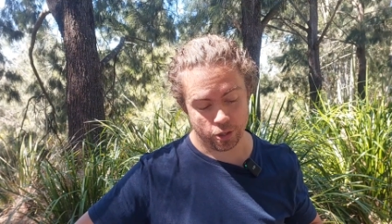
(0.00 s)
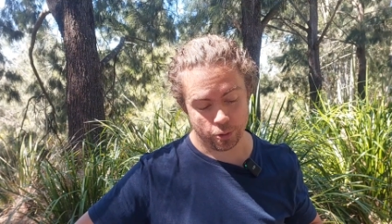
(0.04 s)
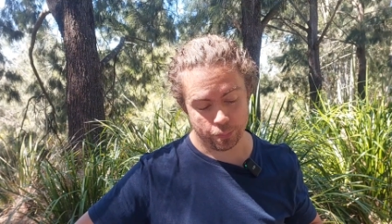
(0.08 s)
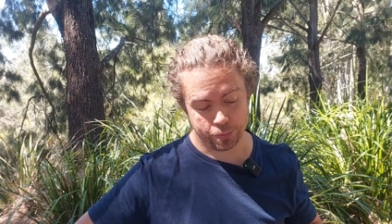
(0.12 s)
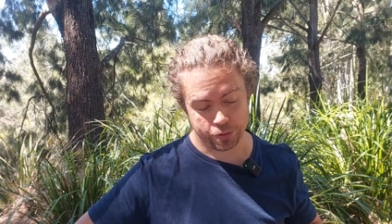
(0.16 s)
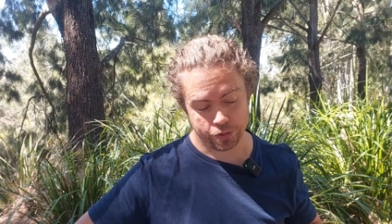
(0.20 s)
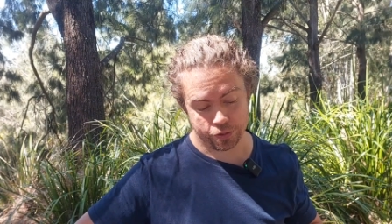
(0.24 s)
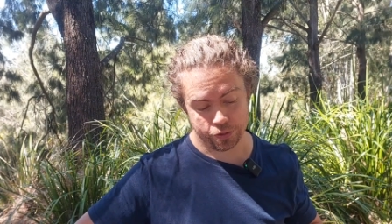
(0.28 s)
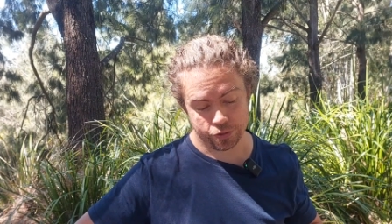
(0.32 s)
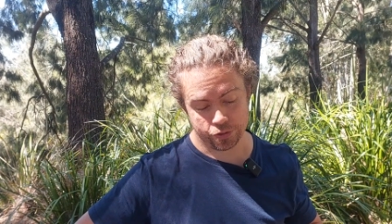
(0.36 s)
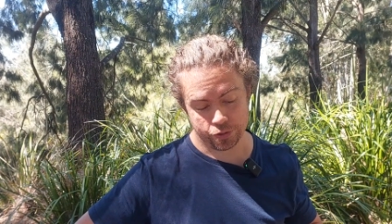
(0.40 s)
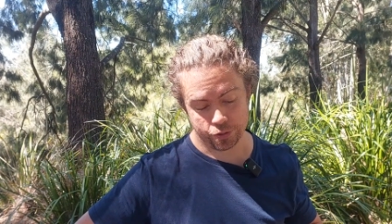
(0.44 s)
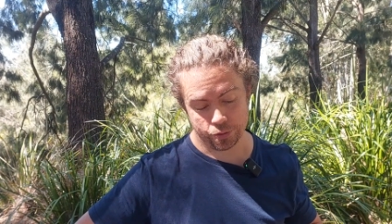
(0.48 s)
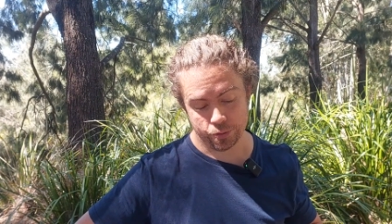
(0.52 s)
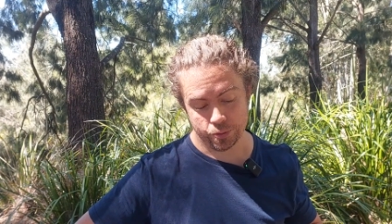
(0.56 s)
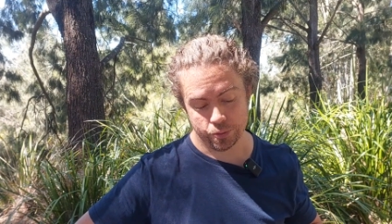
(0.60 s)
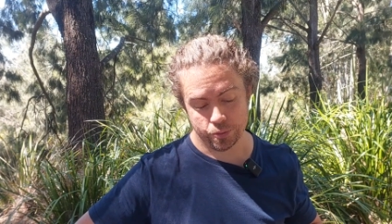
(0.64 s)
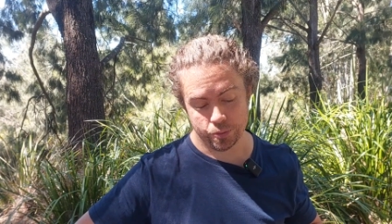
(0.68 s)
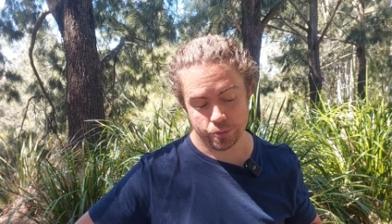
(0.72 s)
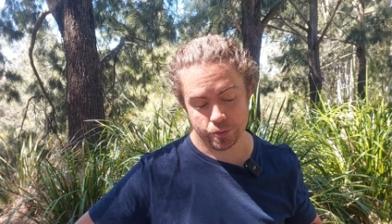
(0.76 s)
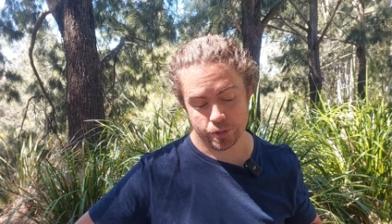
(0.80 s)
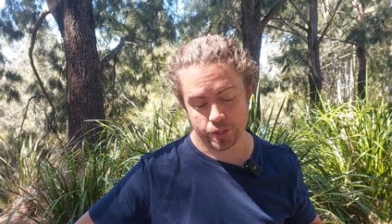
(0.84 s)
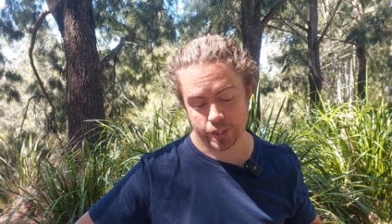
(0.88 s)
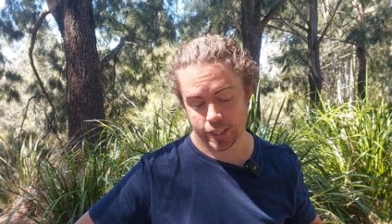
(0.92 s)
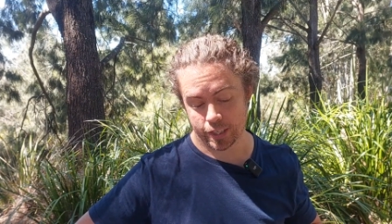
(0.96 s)
option
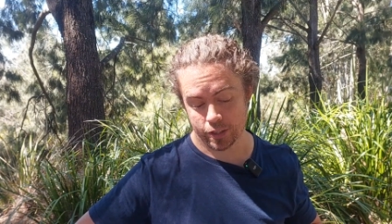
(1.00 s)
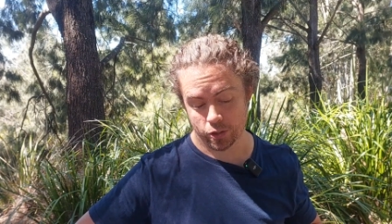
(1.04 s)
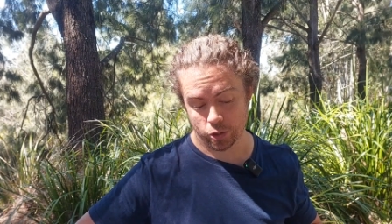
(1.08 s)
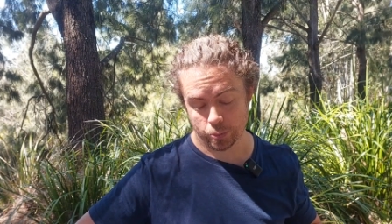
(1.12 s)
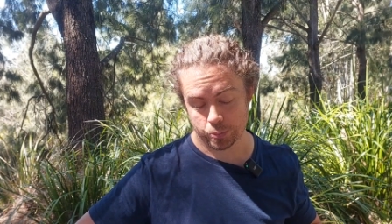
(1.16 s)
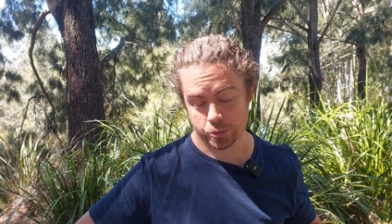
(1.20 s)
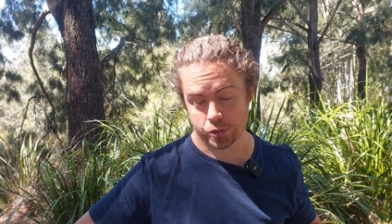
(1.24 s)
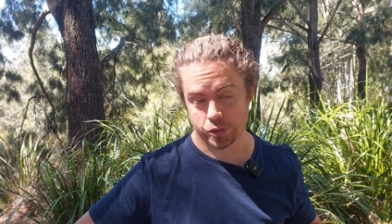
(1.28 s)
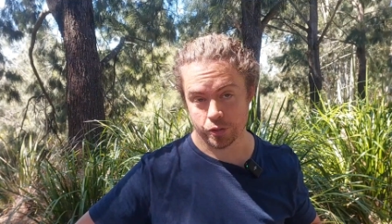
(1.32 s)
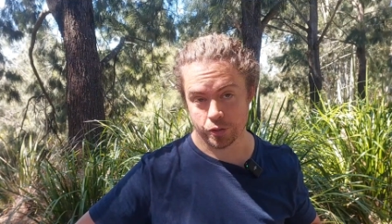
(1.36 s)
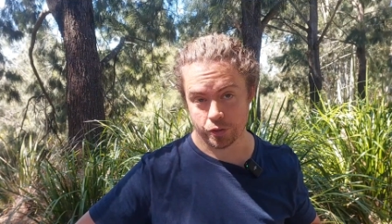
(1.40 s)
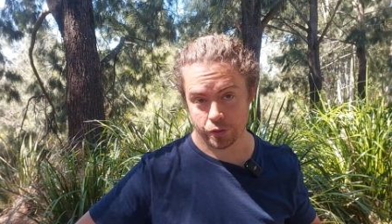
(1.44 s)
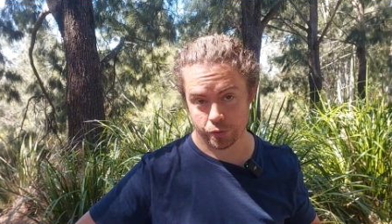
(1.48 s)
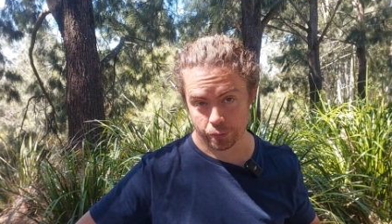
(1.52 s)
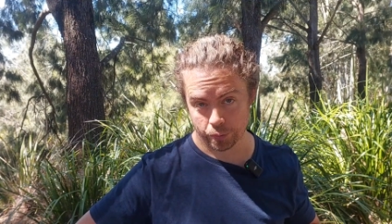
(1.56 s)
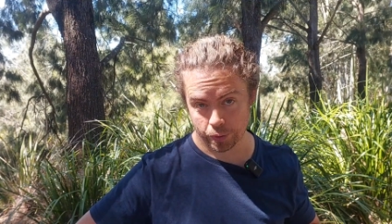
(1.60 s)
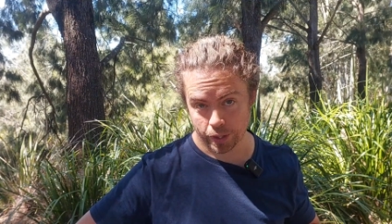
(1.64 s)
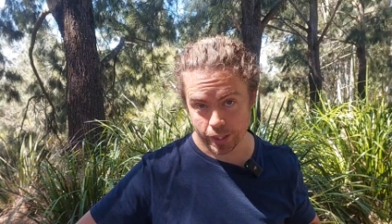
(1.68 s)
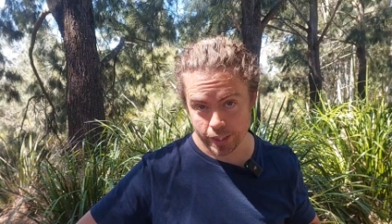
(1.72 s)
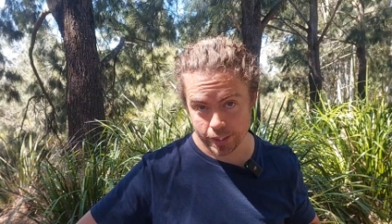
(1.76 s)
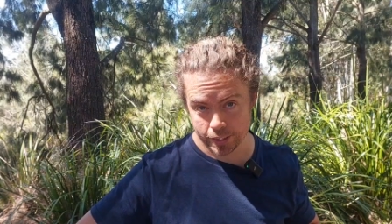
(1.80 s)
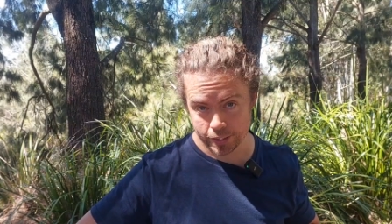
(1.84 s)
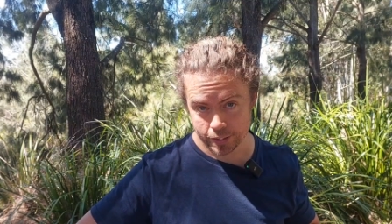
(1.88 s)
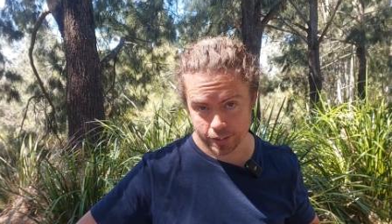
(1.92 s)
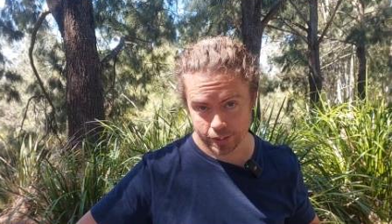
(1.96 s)
2 and option
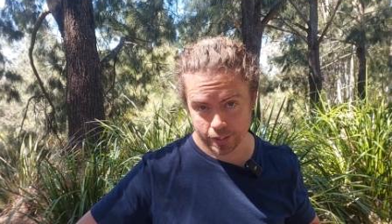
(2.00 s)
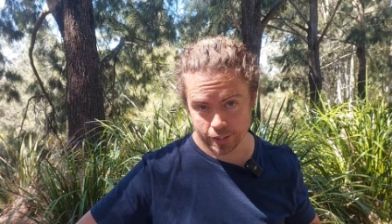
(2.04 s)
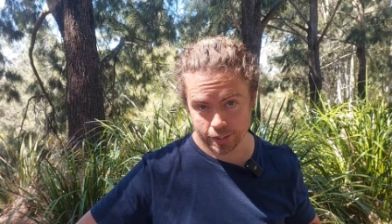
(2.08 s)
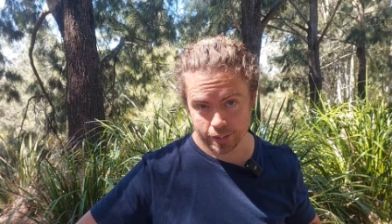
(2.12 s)
3.